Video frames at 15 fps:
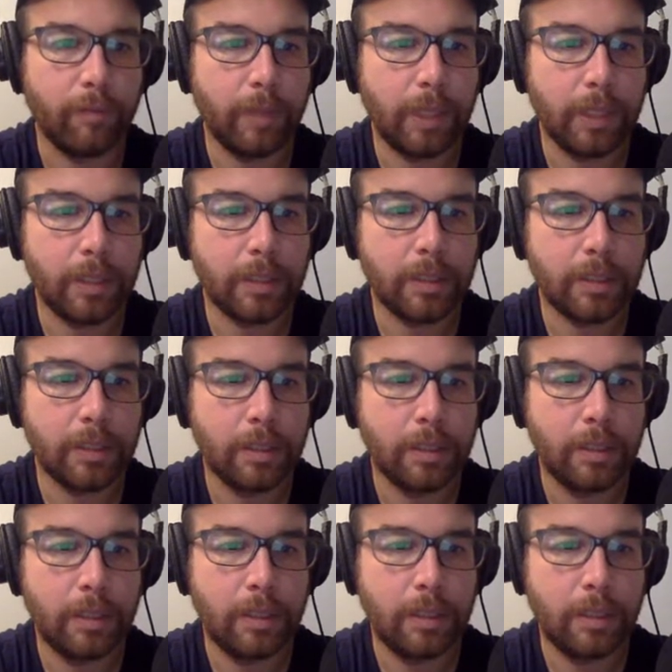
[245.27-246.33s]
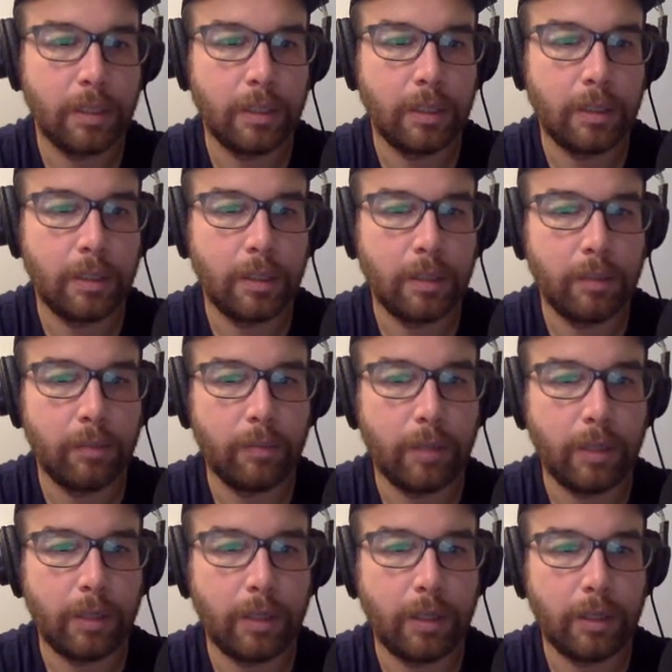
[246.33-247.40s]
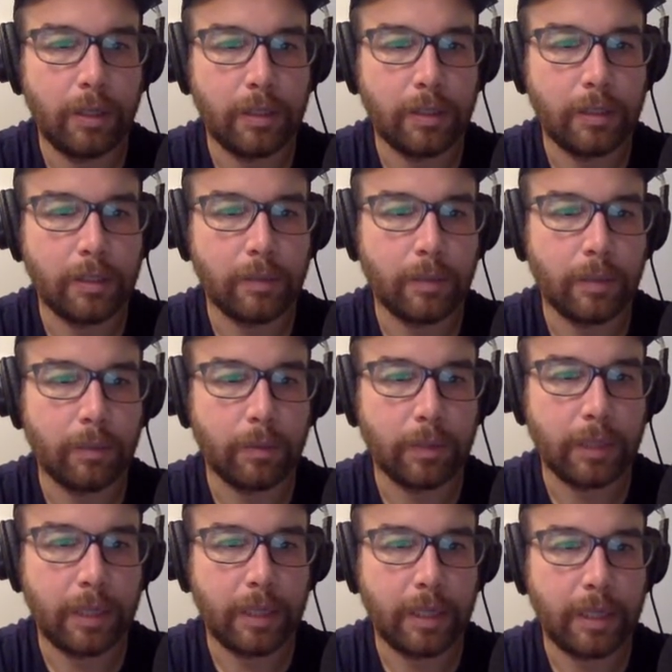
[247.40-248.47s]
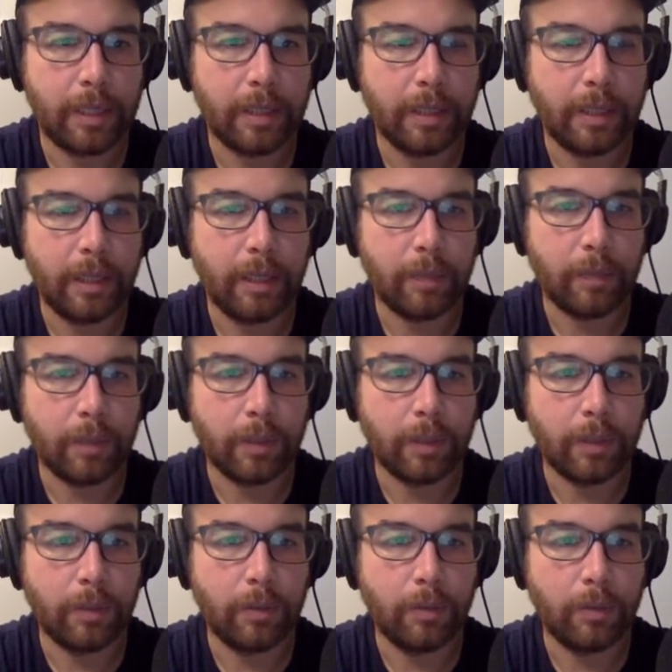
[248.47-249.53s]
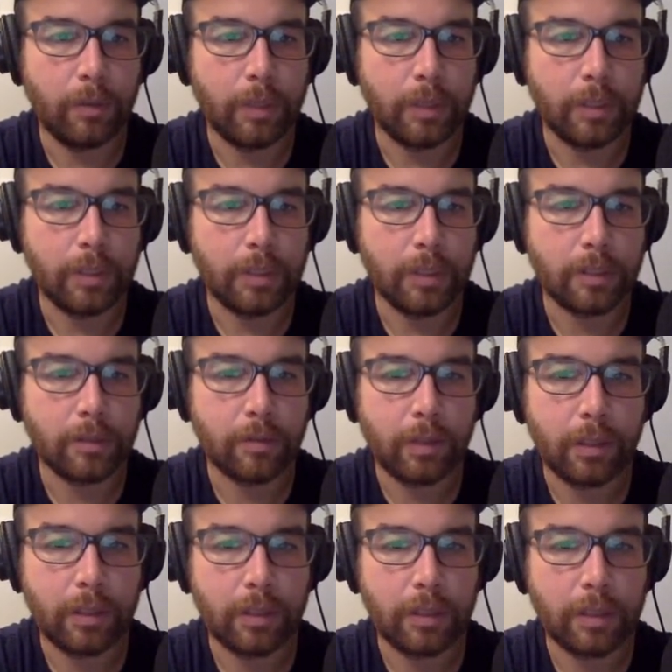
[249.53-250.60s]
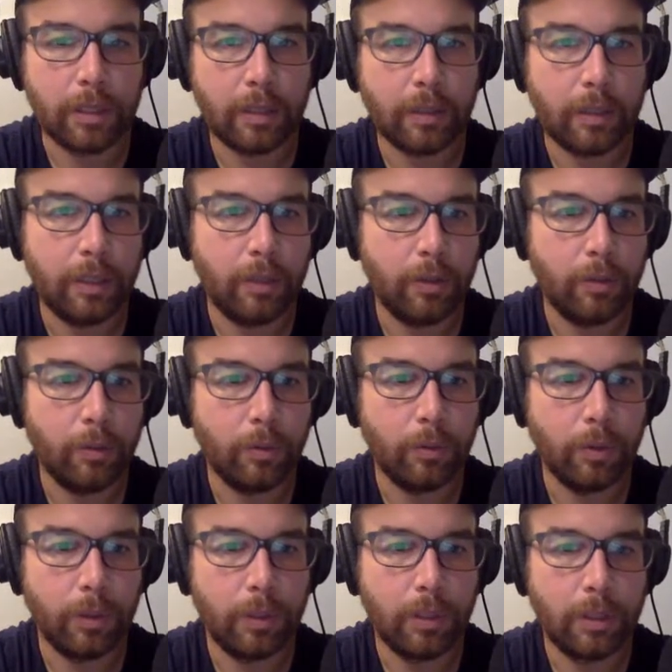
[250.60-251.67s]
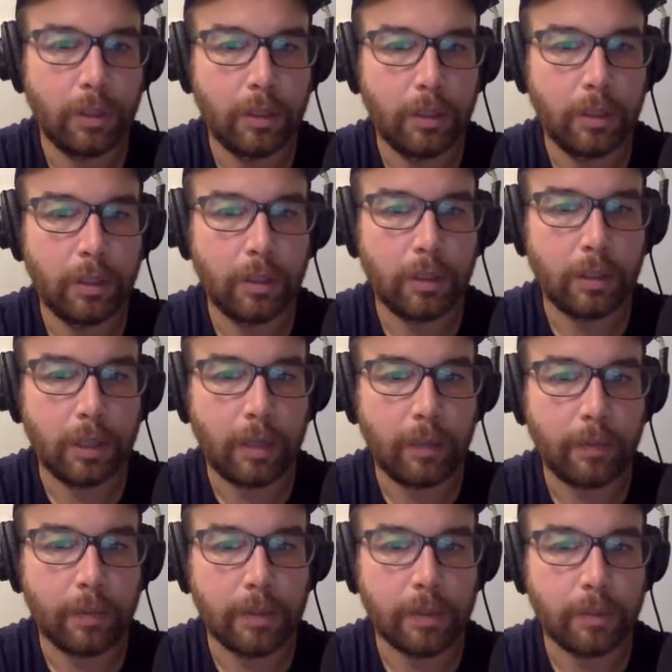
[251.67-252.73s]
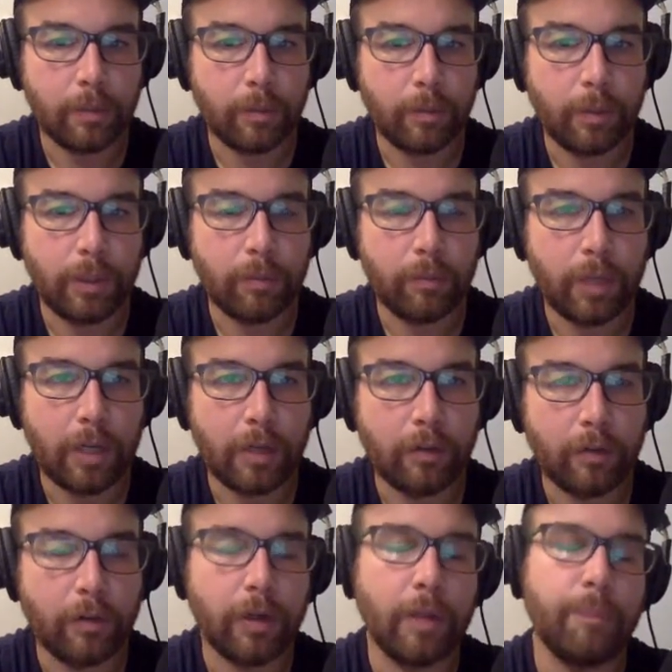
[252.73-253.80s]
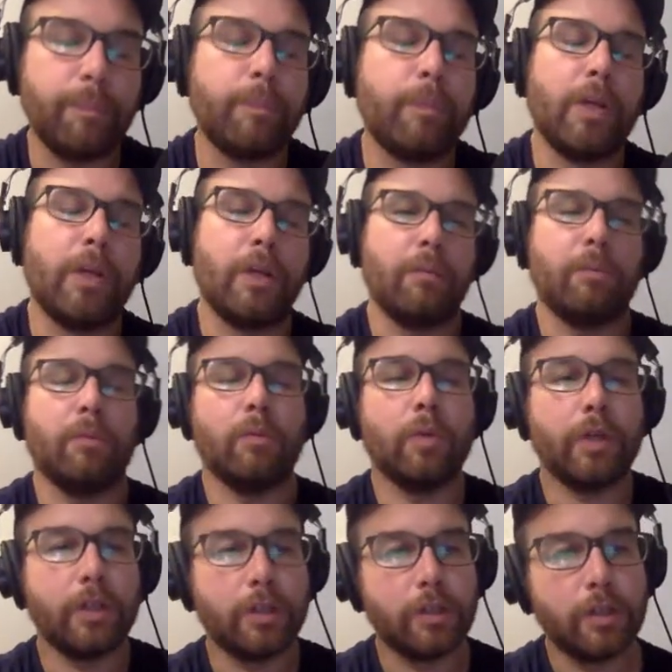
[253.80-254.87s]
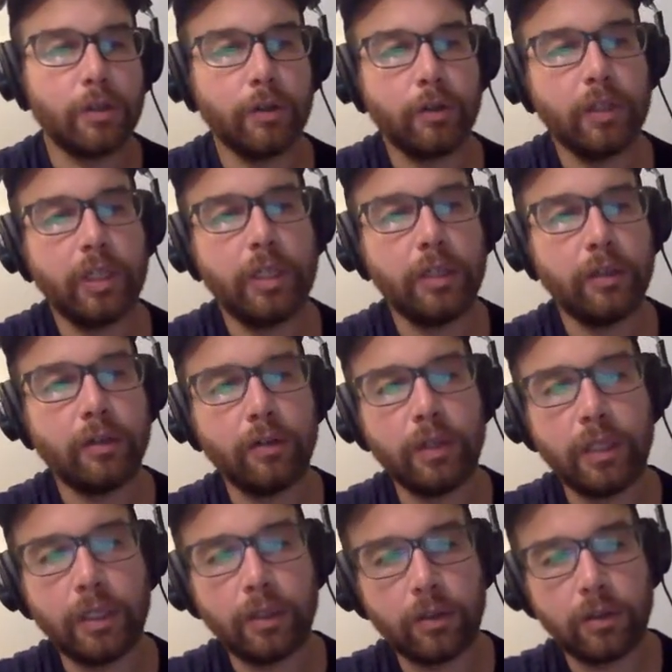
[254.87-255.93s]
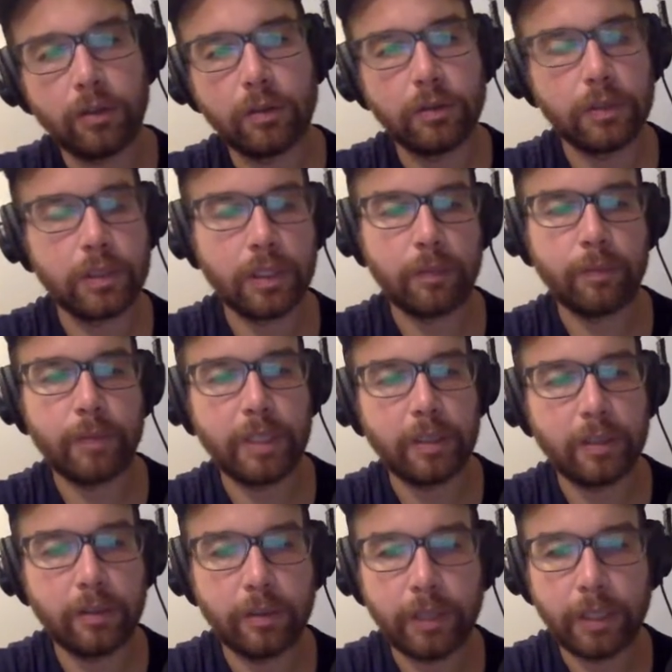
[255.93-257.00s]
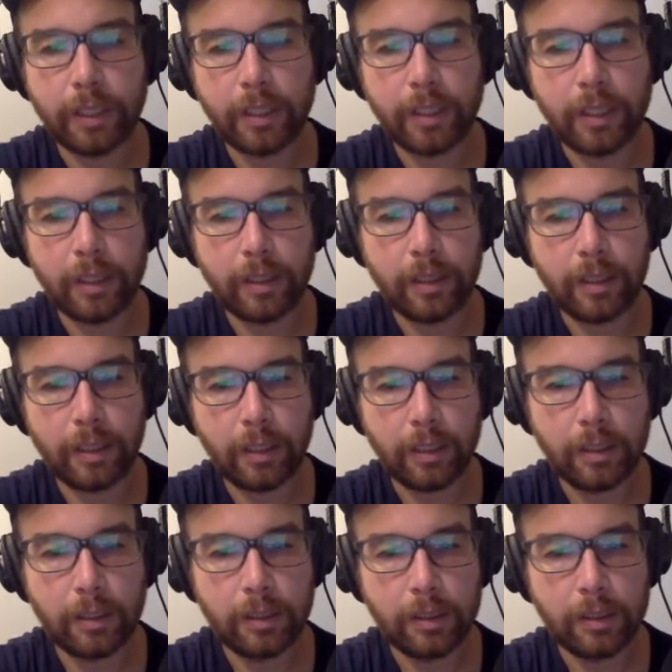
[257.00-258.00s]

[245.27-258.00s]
minutes. And this is where we'll get at the end. What I'm going to do is, is create an entirely new Lambda so we can monitor it. But I want to show you here the articles that I'm downloading and then the,